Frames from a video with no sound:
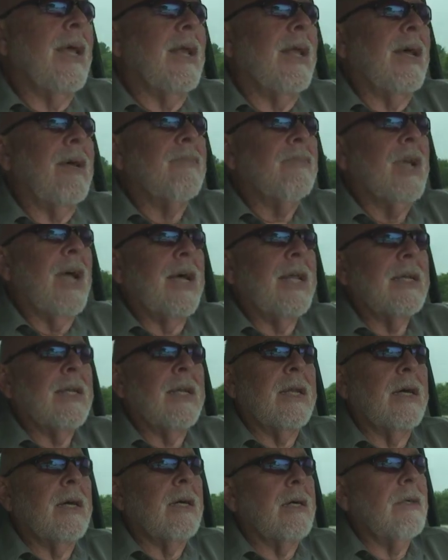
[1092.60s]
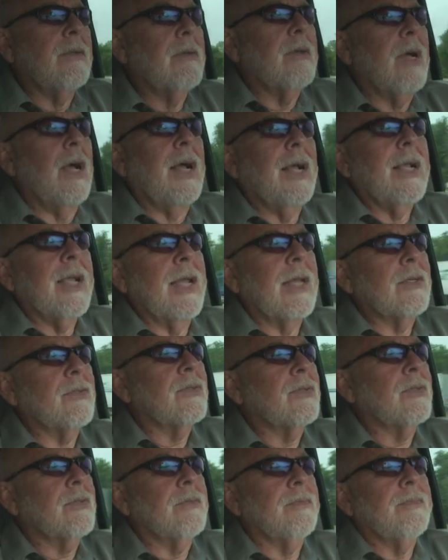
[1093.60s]
And I've gotten, I
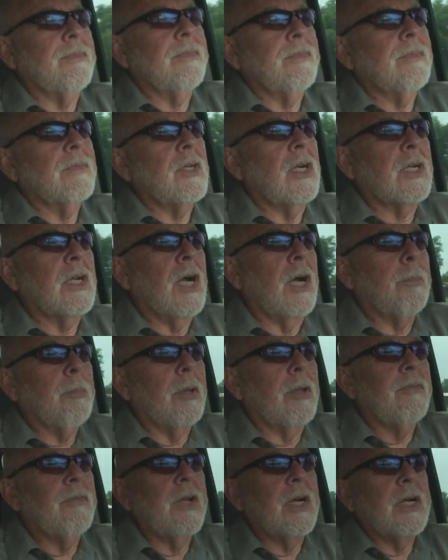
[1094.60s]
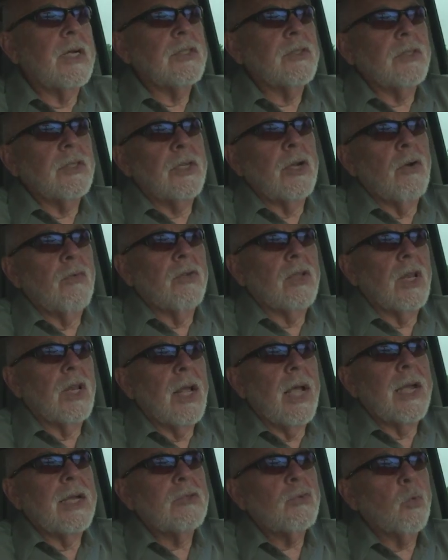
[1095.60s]
guess, a couple of dozen over the
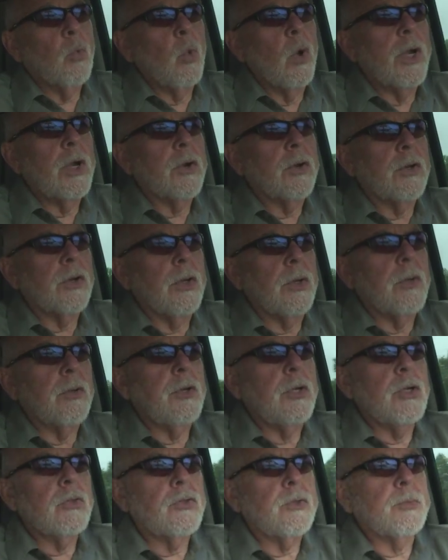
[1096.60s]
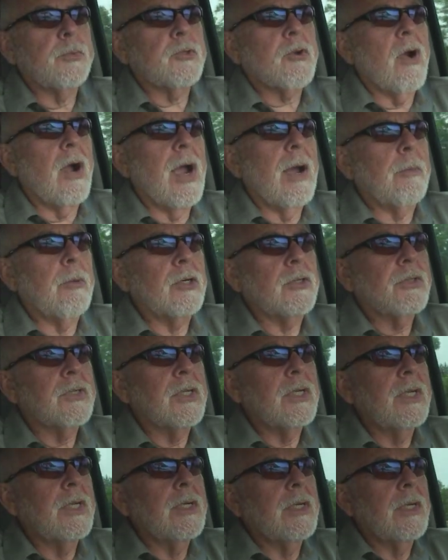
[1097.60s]
last week or two new subscribers,
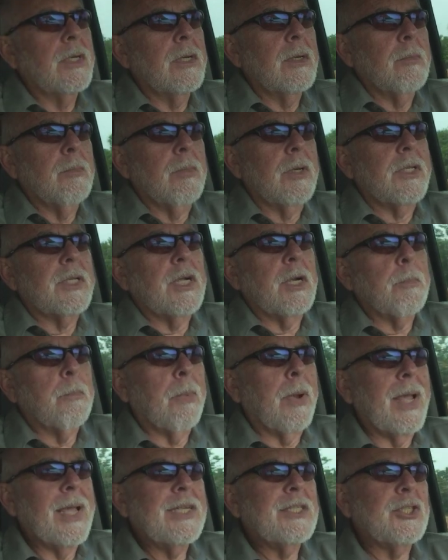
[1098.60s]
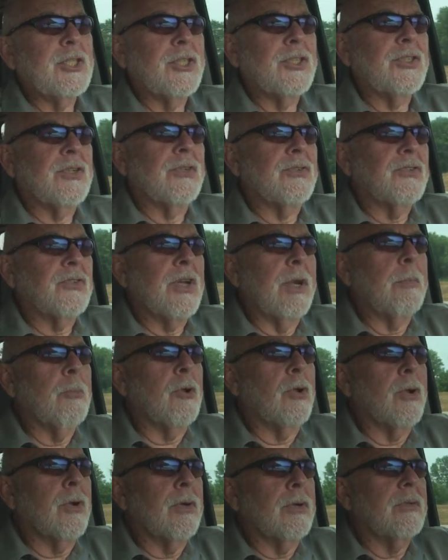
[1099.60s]
but their pages are
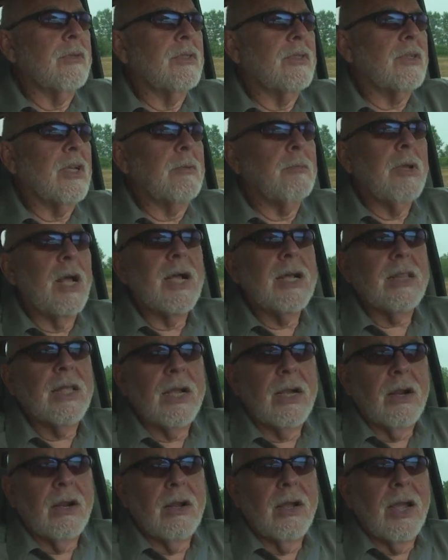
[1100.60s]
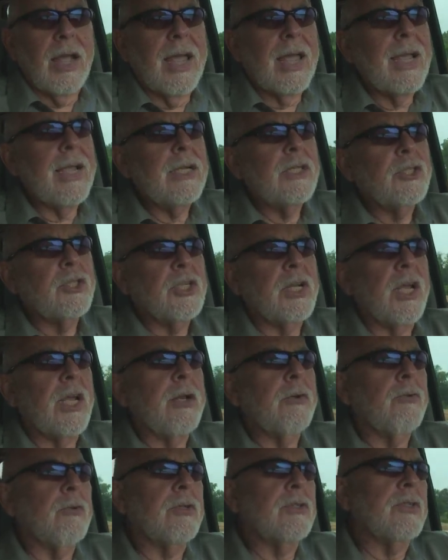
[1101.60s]
similar. It seems like their age and
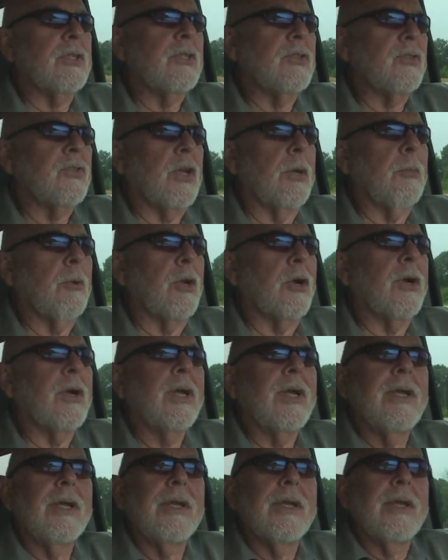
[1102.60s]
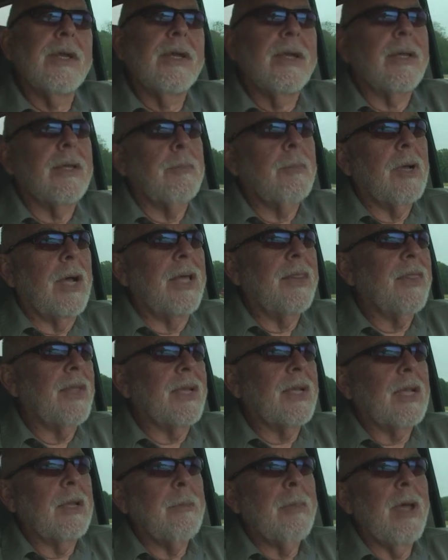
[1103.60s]
interest is similar. And I
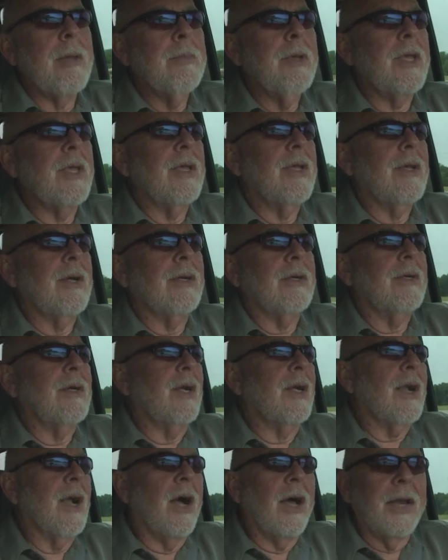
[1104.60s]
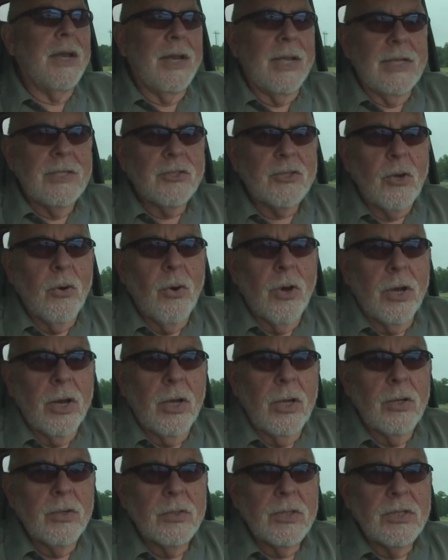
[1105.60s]
think there may be a contest
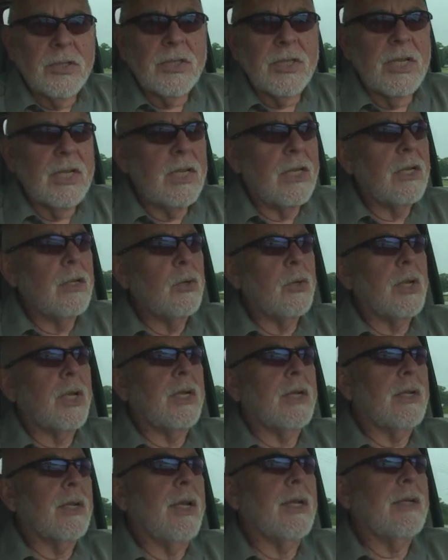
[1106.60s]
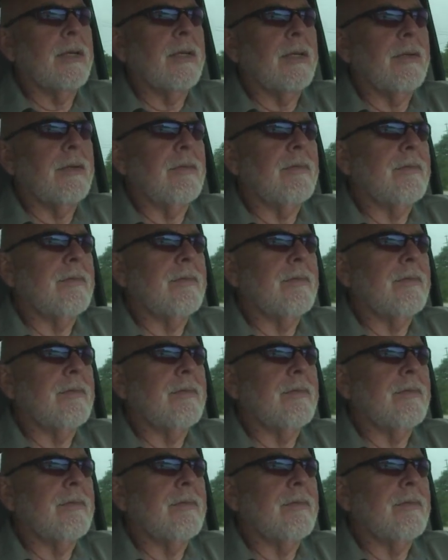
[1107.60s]
going on to see who can get